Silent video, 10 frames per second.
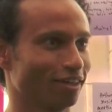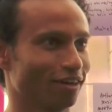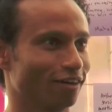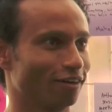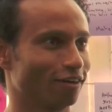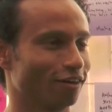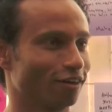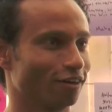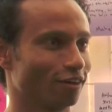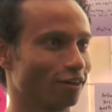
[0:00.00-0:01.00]
are
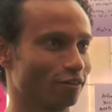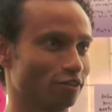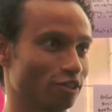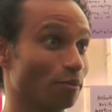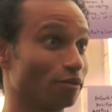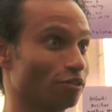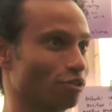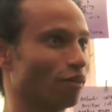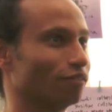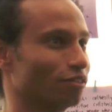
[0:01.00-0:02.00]
are, are some of the
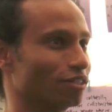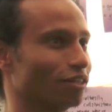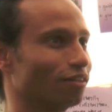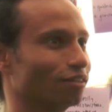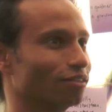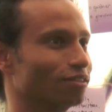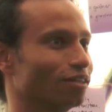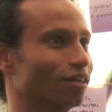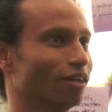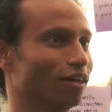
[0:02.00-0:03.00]
softer skills
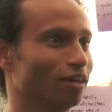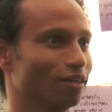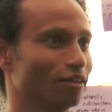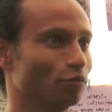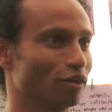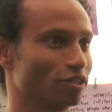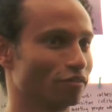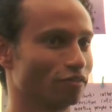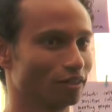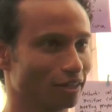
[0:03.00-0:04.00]
and, and, ways
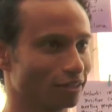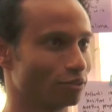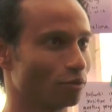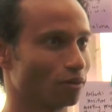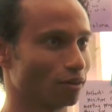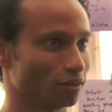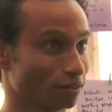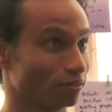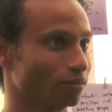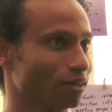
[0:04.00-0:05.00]
of relating to one
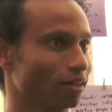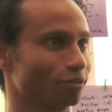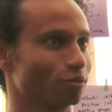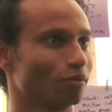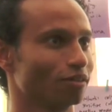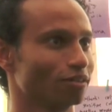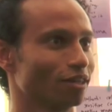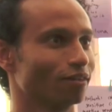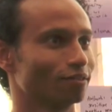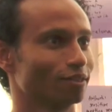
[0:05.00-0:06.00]
another and relating to
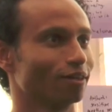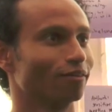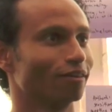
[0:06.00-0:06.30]
oneself. So yeah,